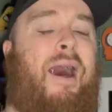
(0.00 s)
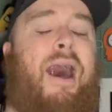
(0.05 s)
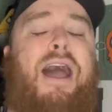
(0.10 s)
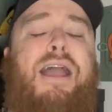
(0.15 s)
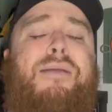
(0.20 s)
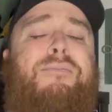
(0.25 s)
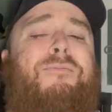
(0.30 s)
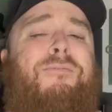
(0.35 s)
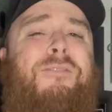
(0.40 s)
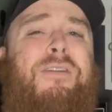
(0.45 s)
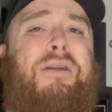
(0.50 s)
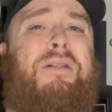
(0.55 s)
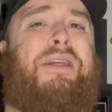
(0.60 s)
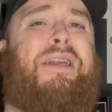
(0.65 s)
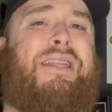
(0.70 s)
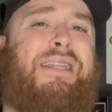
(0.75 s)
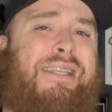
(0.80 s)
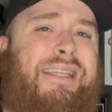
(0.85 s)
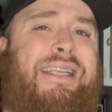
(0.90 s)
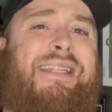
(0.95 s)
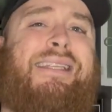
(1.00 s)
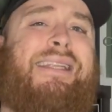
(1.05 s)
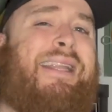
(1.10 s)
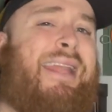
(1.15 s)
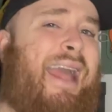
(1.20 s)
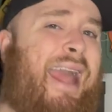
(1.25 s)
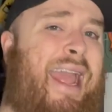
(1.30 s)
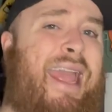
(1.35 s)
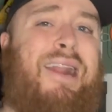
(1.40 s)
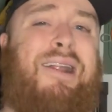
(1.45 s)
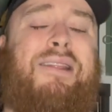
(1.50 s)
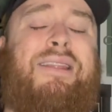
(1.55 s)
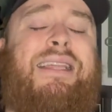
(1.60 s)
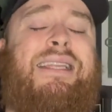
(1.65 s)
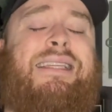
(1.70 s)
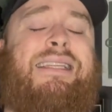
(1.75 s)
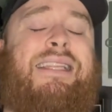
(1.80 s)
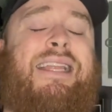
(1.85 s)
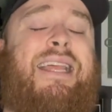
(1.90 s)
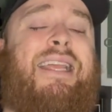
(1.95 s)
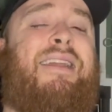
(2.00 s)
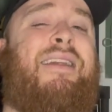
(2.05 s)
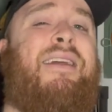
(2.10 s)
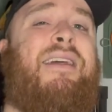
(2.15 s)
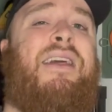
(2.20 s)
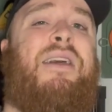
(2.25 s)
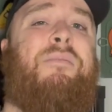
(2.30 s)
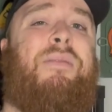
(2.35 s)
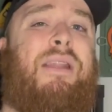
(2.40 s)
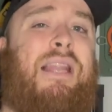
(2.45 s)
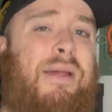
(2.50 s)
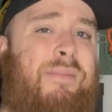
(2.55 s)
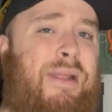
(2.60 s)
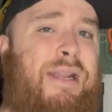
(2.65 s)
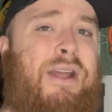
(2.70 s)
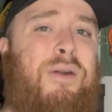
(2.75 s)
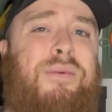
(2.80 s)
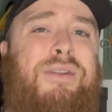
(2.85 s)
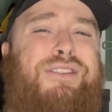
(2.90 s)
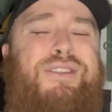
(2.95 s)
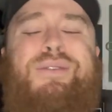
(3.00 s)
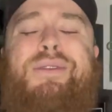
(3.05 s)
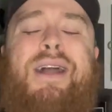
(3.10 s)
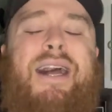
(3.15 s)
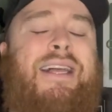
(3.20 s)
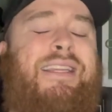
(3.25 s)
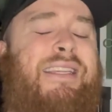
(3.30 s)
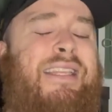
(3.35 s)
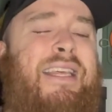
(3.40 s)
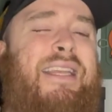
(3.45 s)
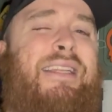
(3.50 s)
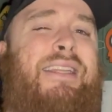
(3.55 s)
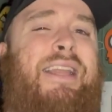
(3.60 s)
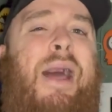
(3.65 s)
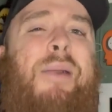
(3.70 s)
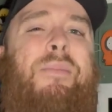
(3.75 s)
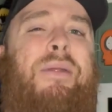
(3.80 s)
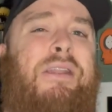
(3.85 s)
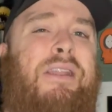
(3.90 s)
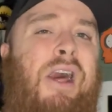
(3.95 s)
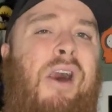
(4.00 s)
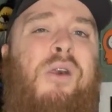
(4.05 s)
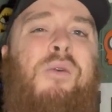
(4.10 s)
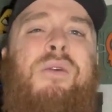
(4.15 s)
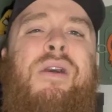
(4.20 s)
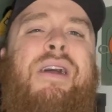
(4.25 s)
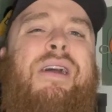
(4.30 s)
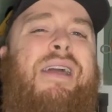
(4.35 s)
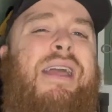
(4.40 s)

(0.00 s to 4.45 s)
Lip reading: I am feeling a decent 8 on this thing, but let me know what you guys think down below.